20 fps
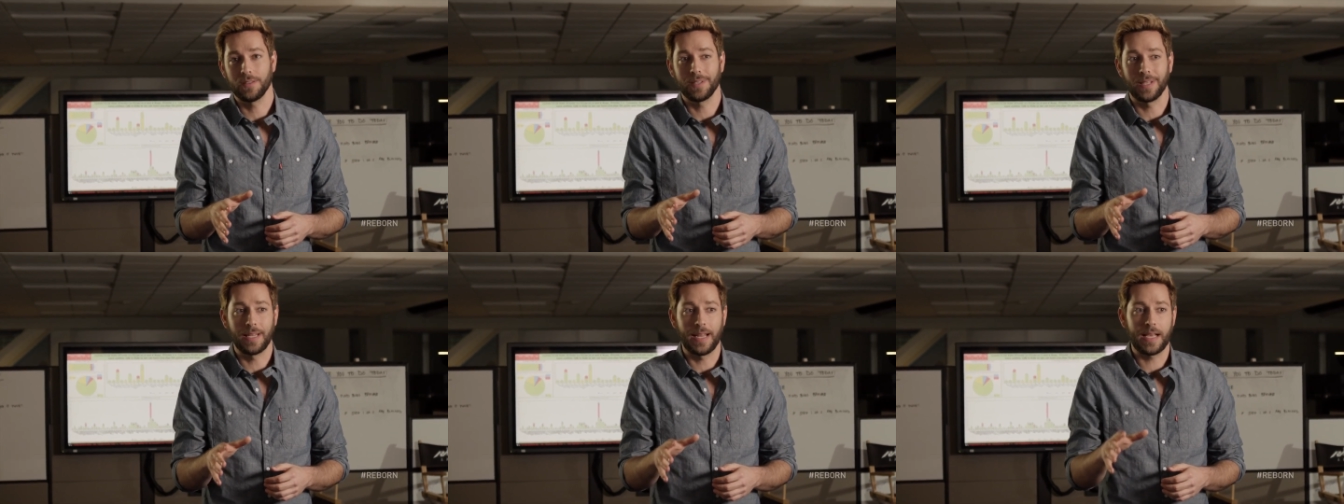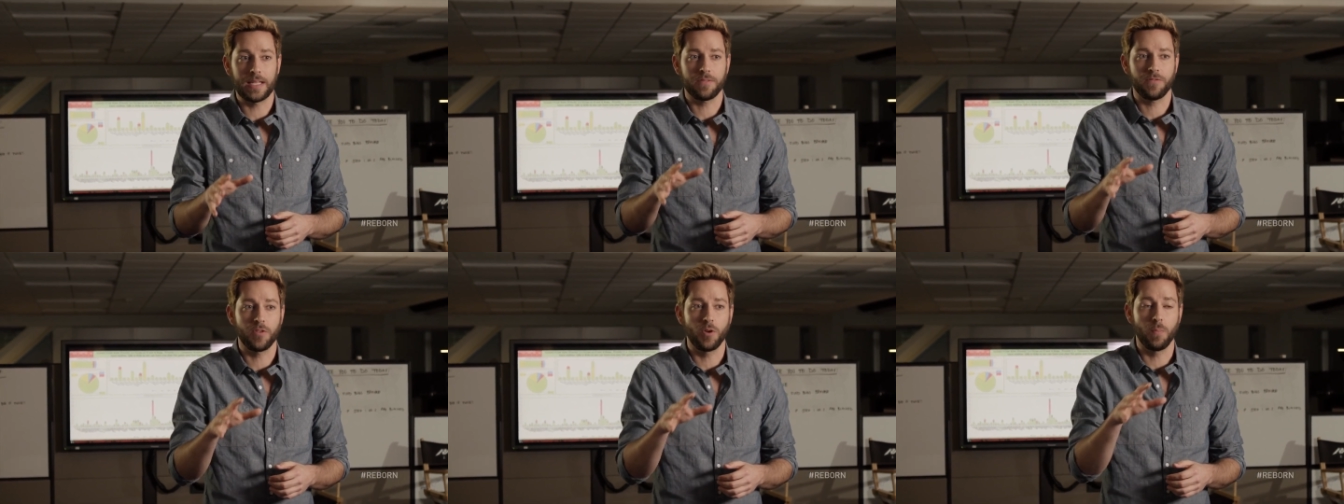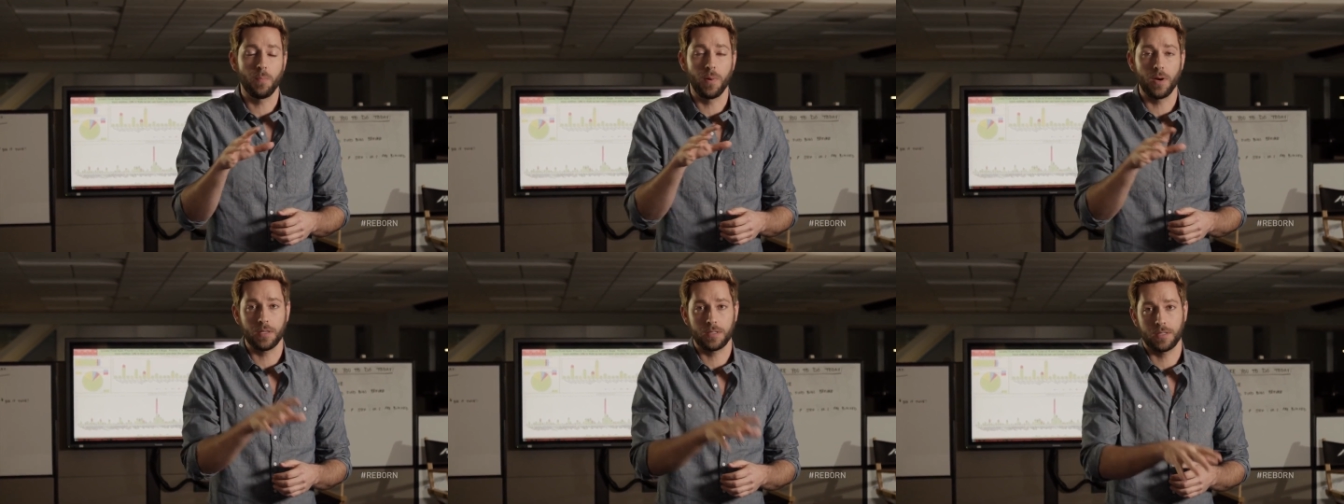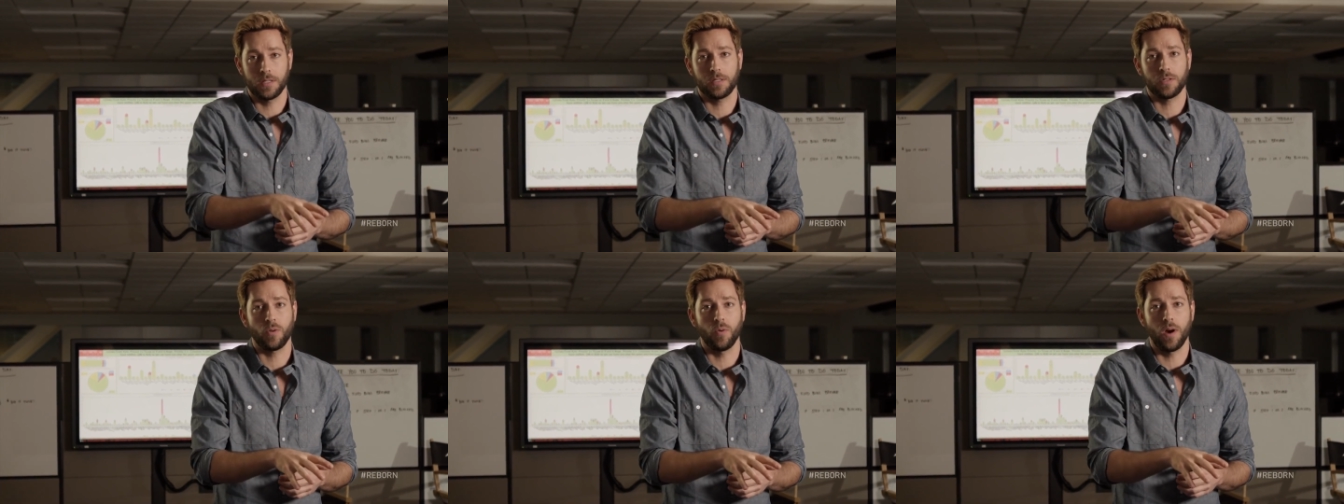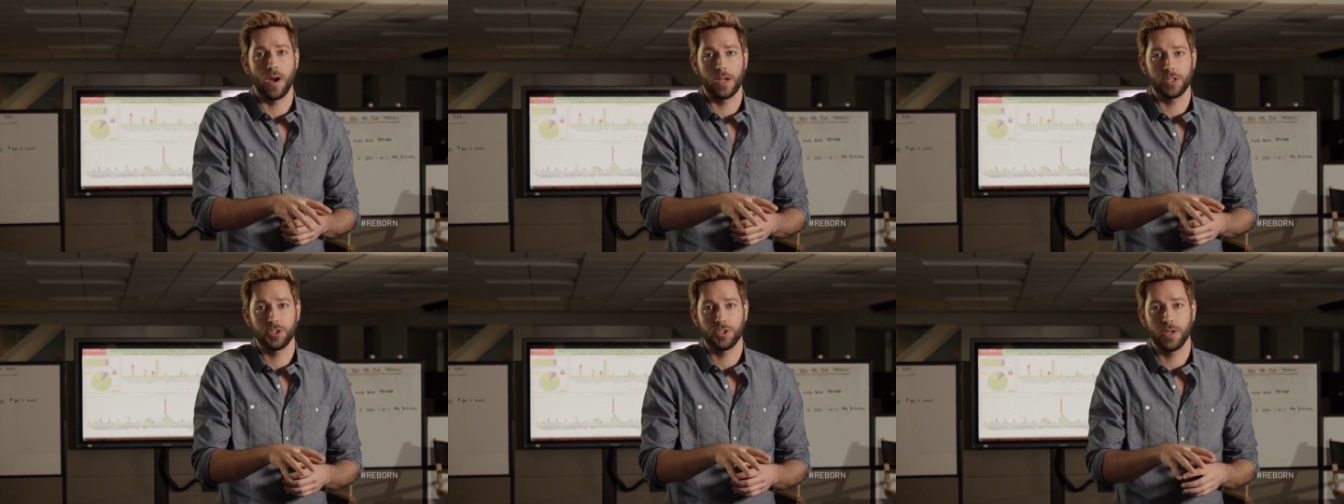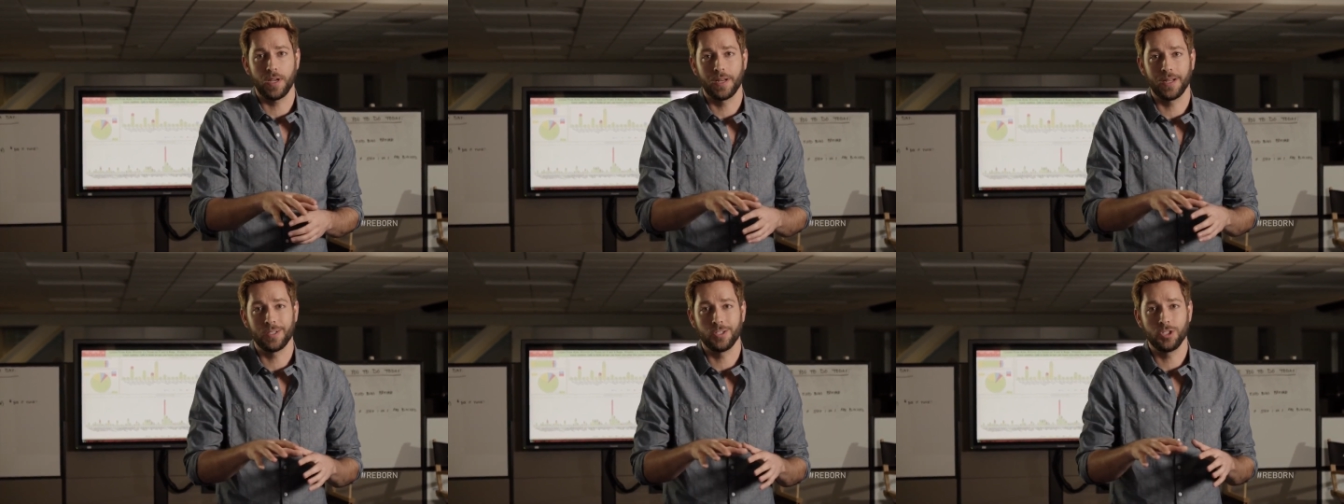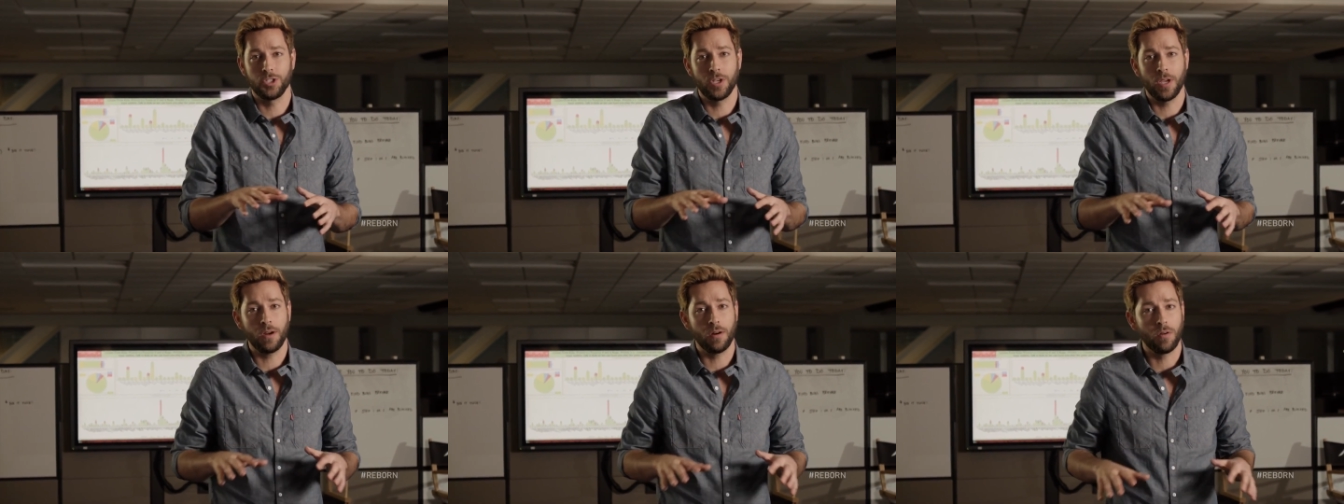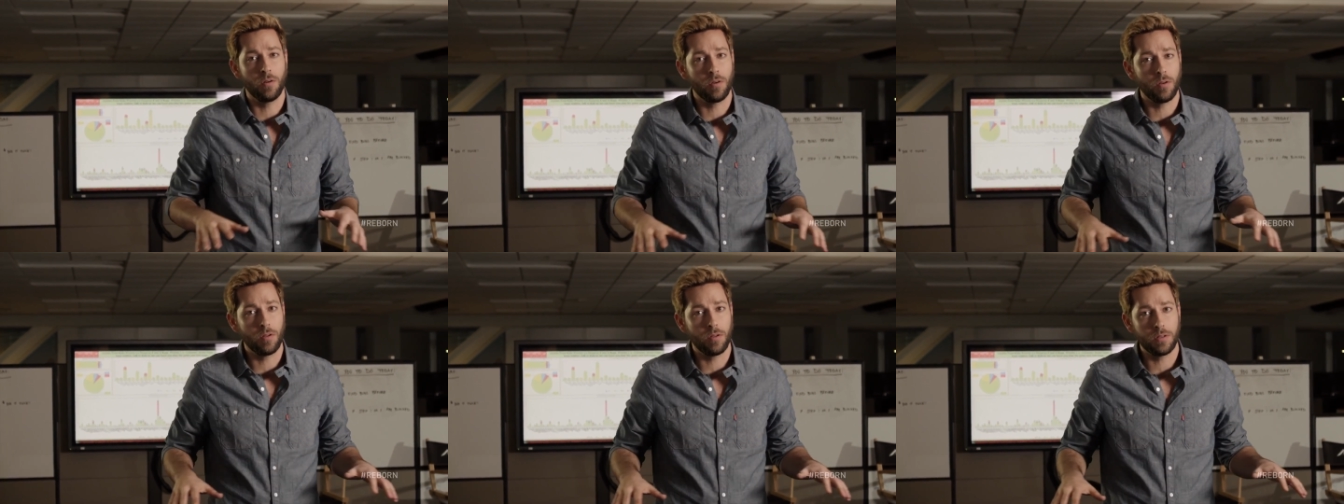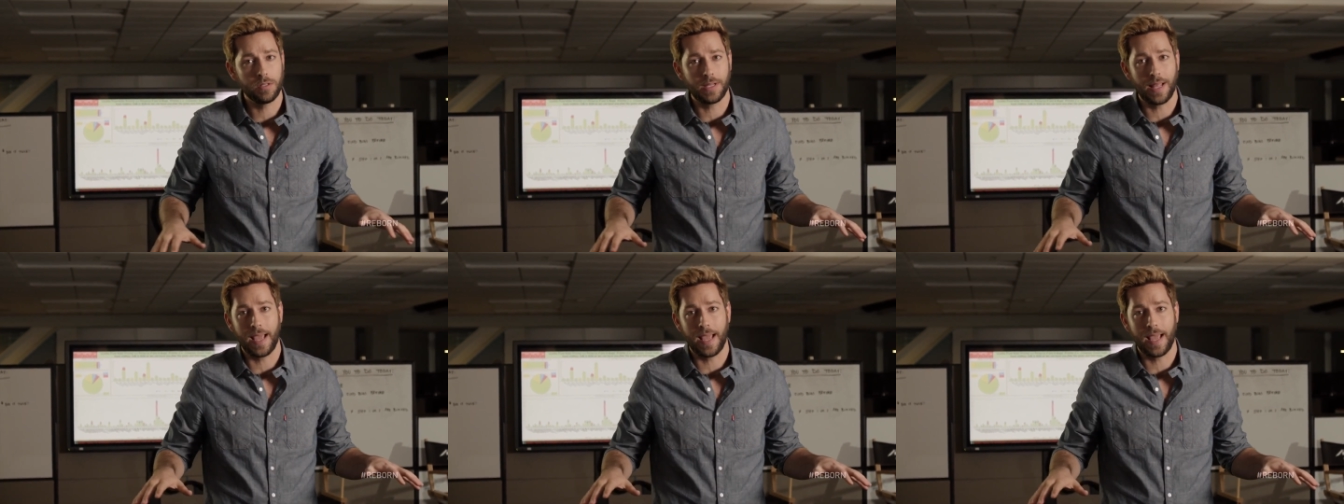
the last few bugs to squash, and a general